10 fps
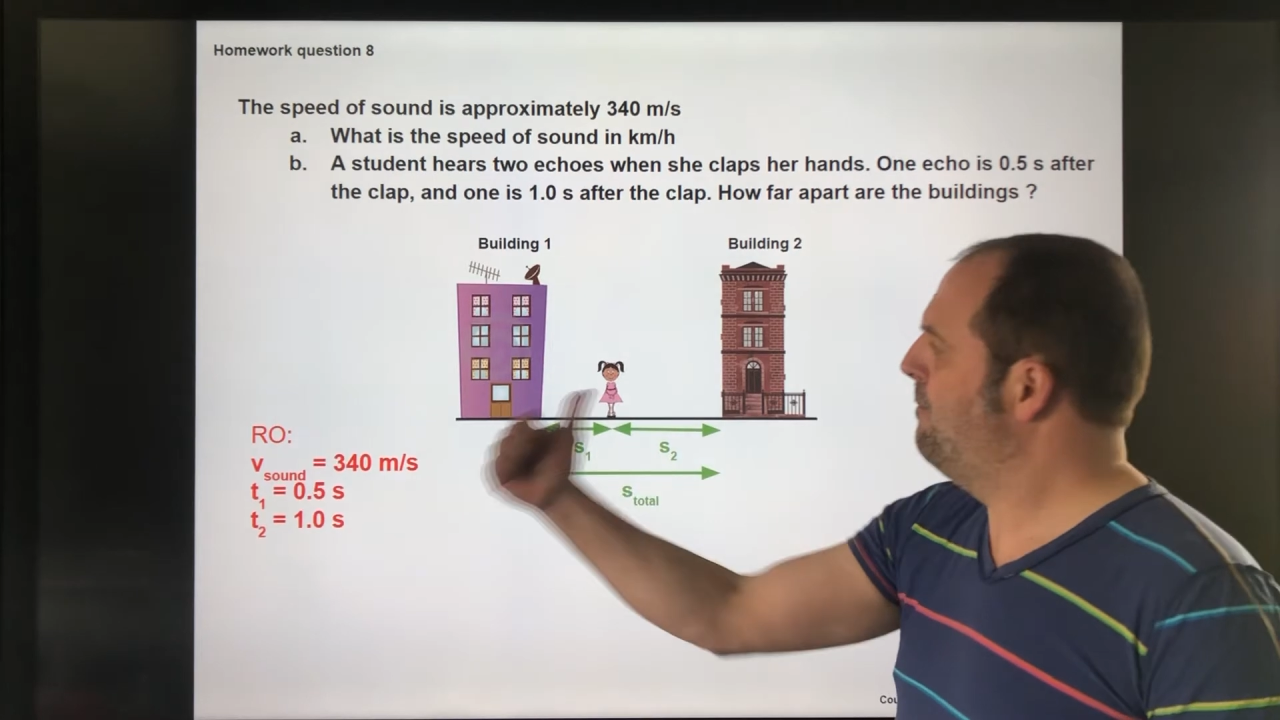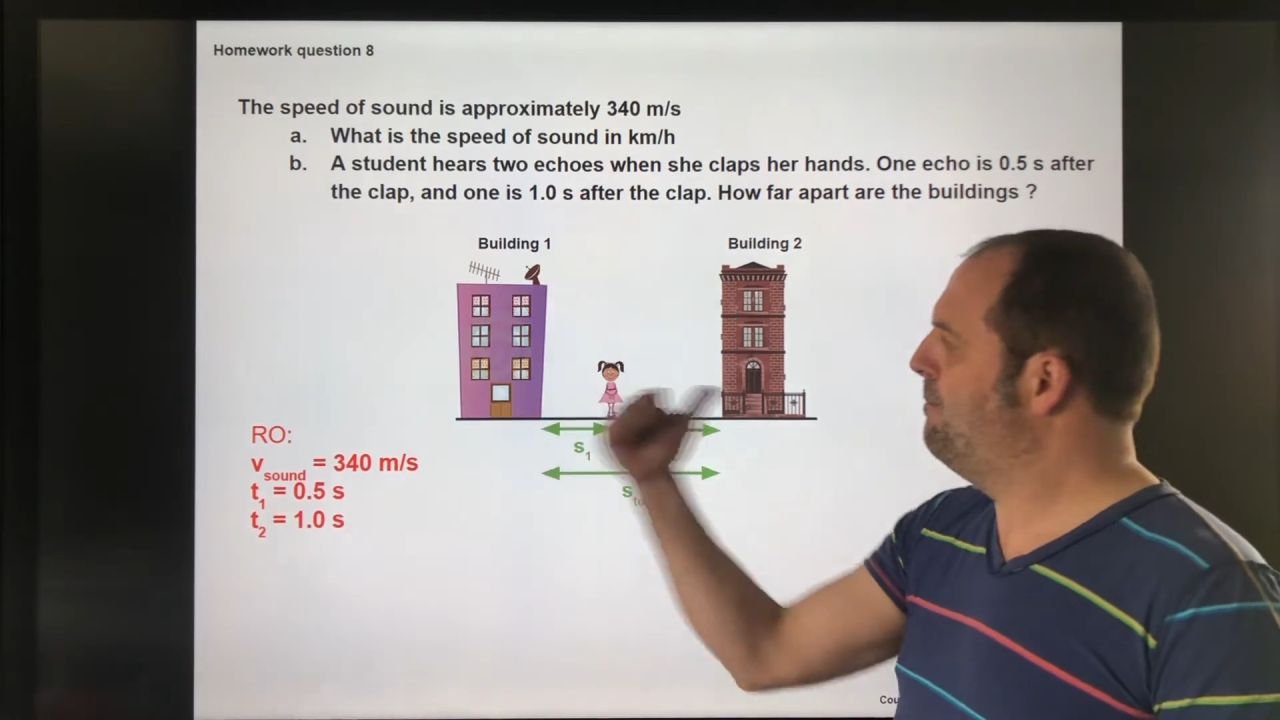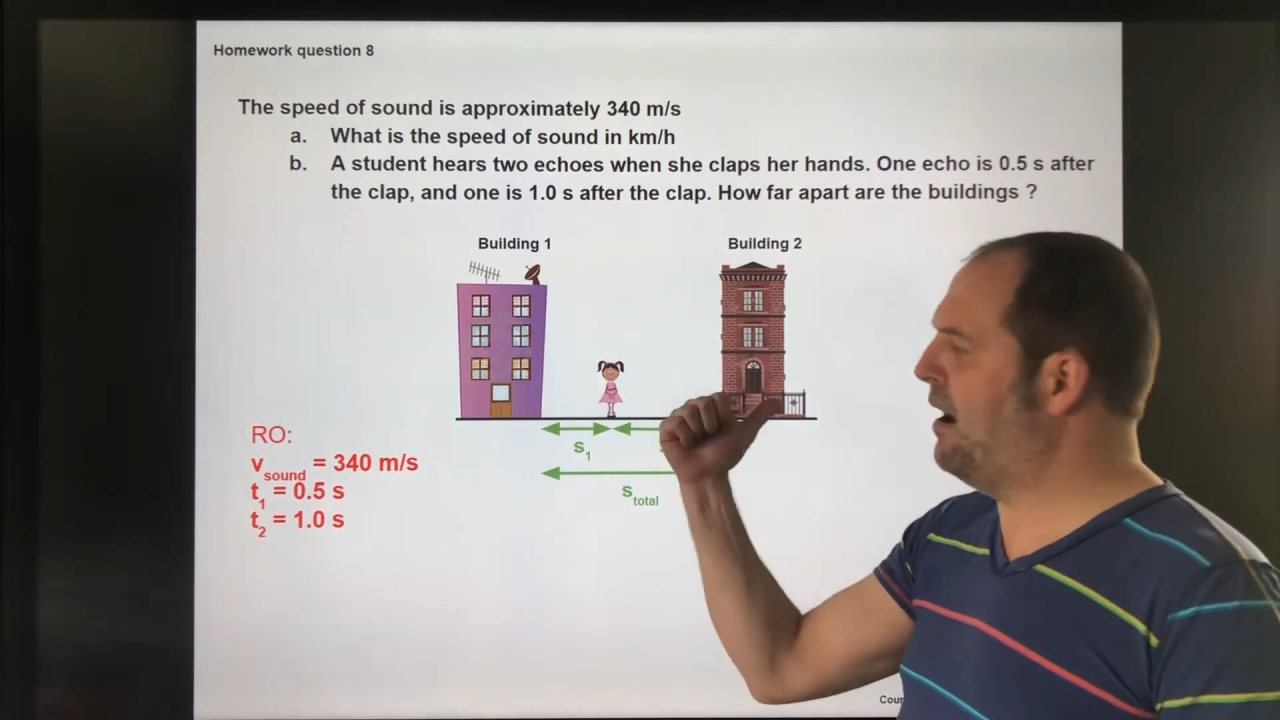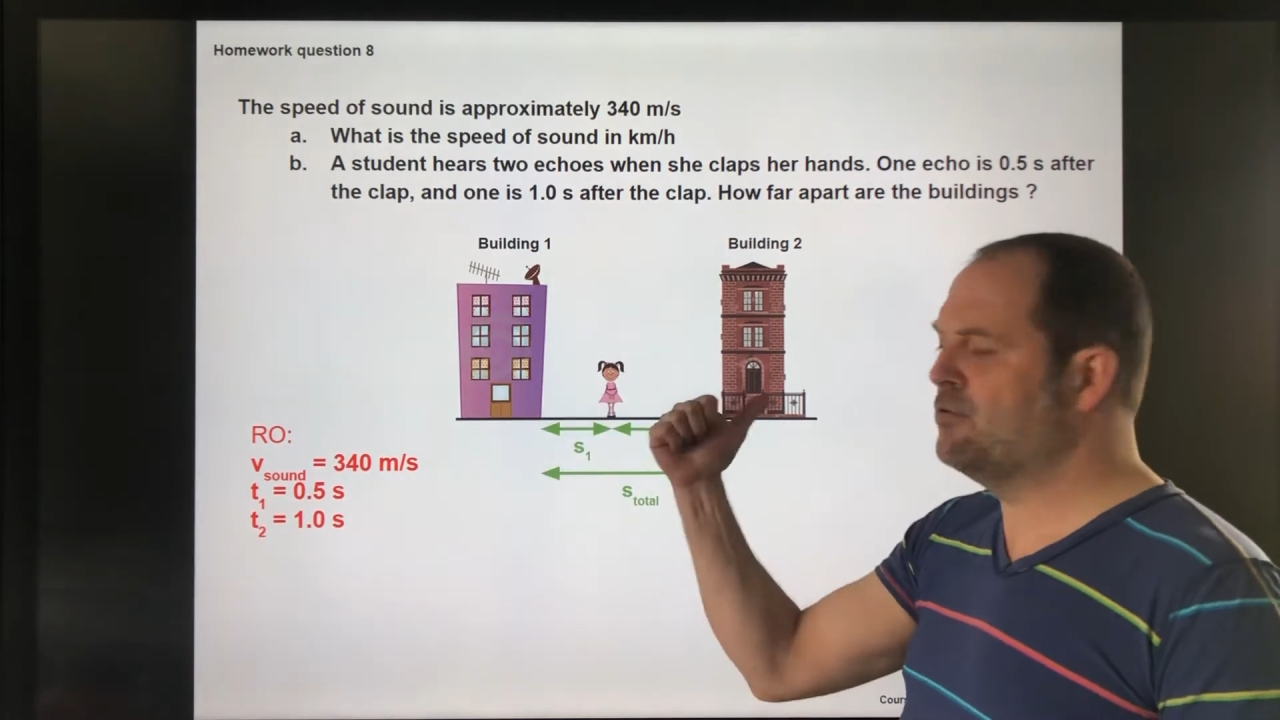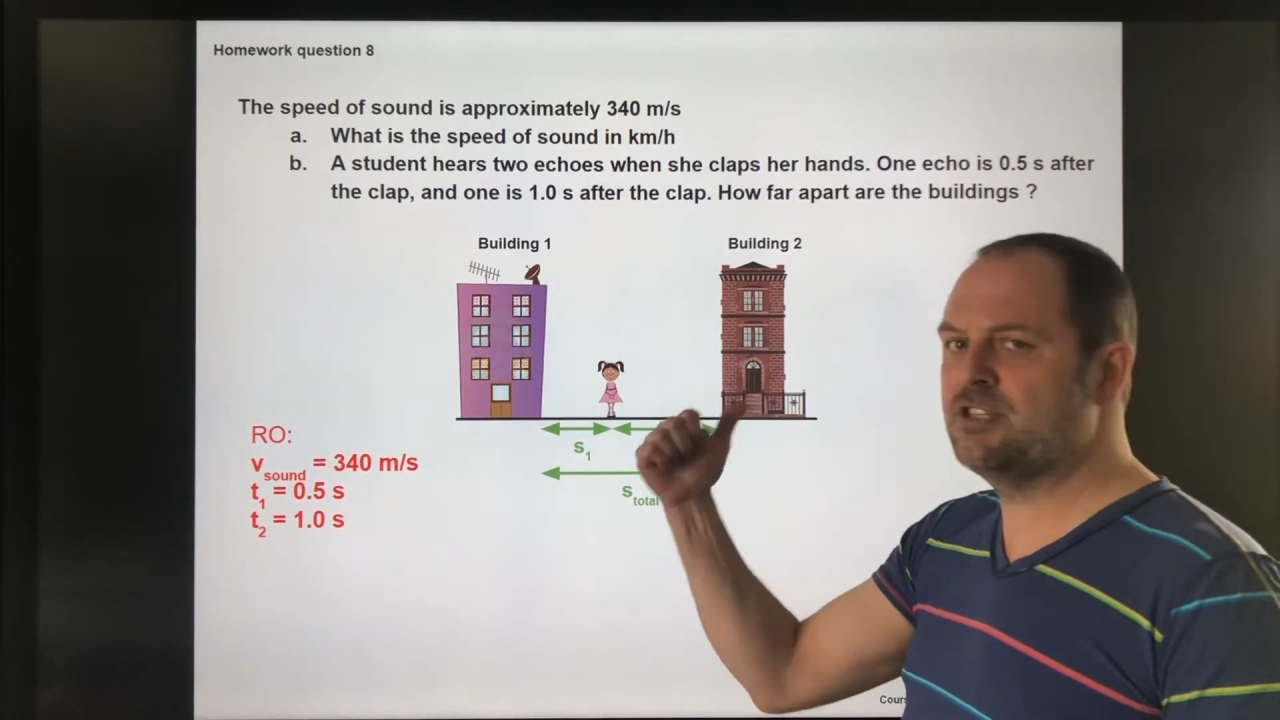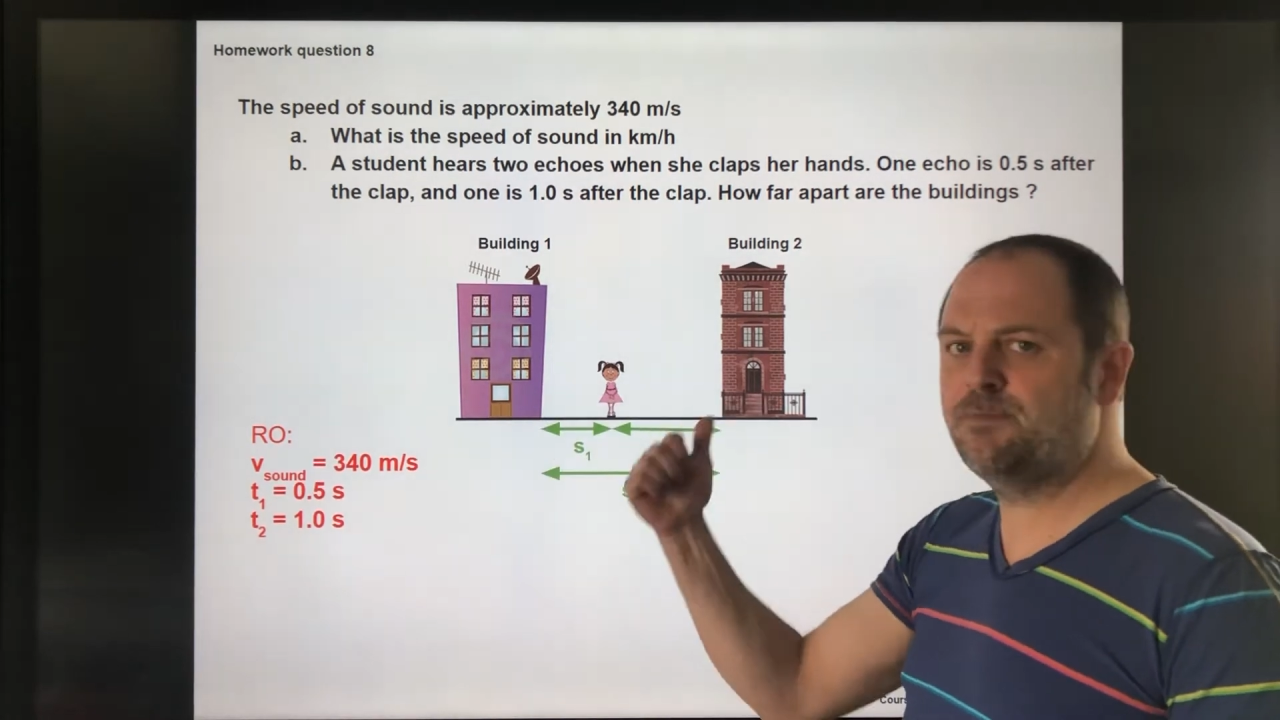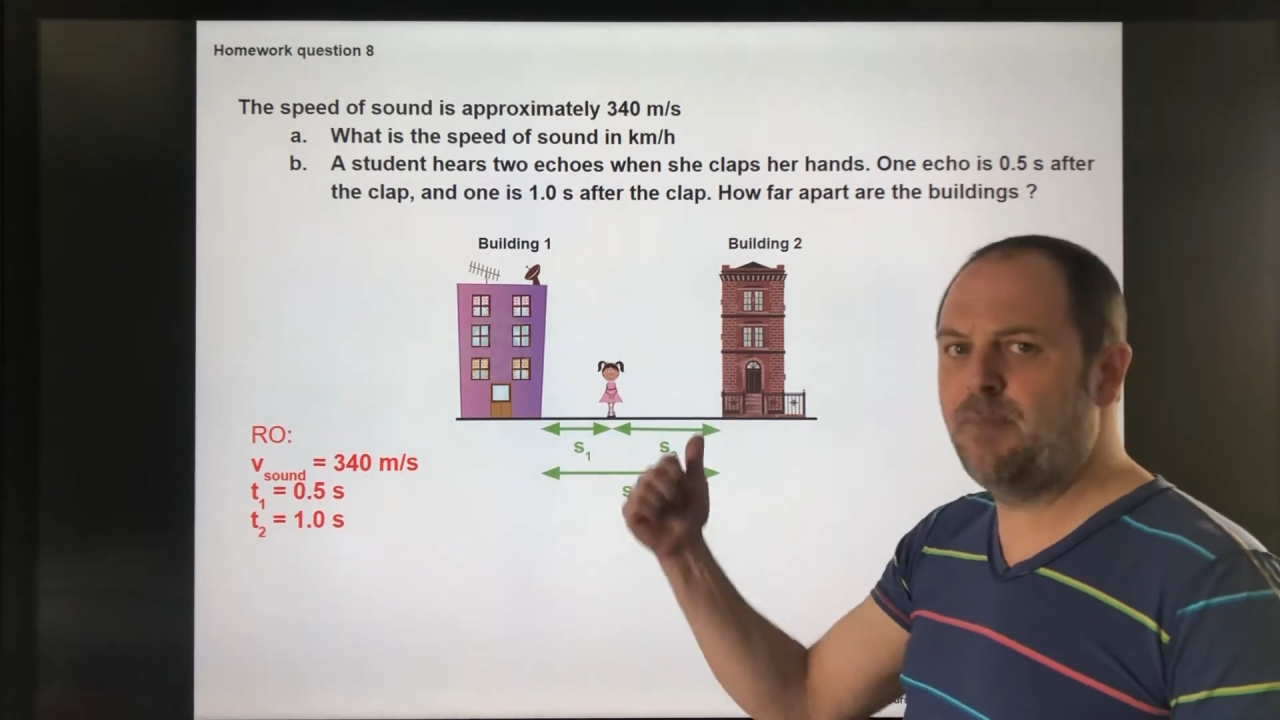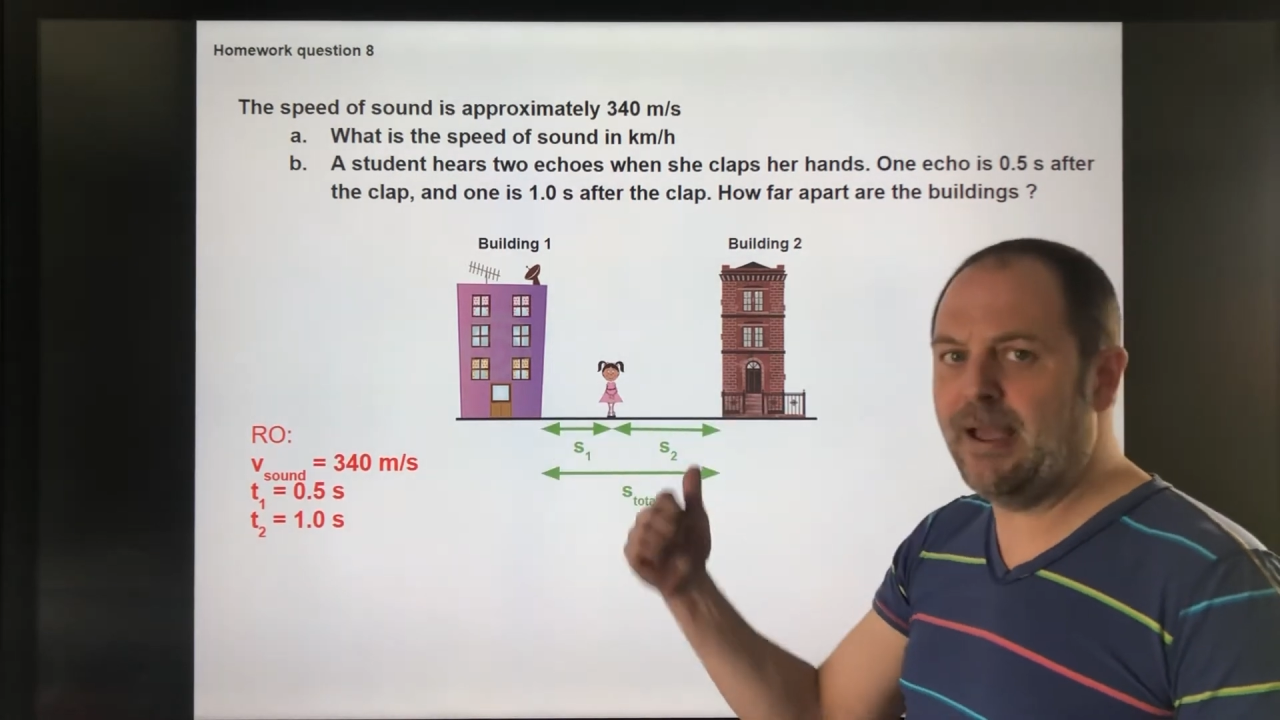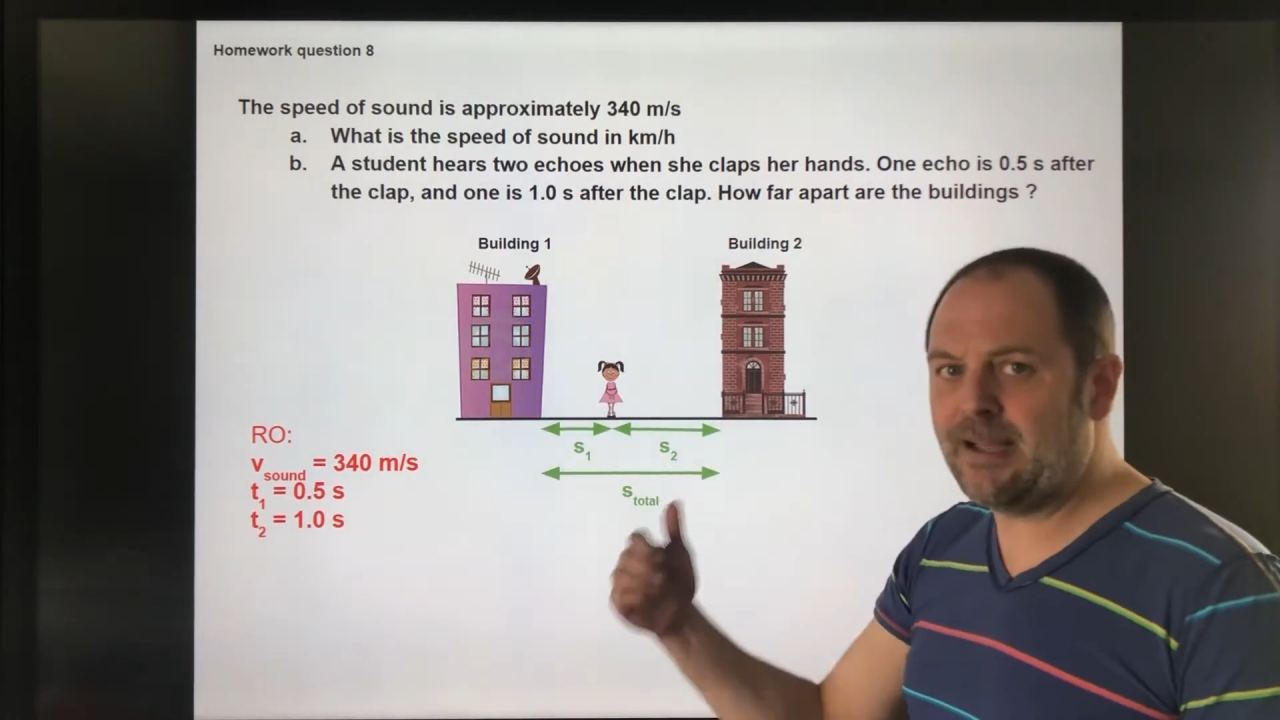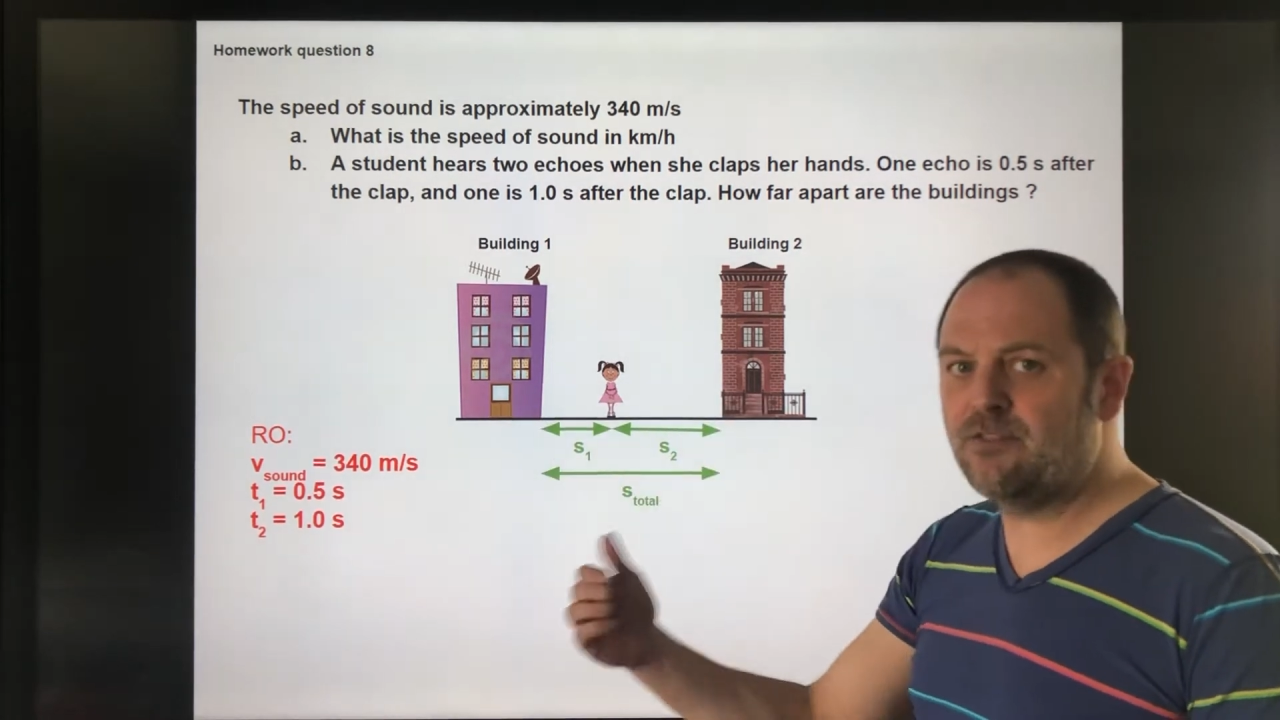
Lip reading: bounces back and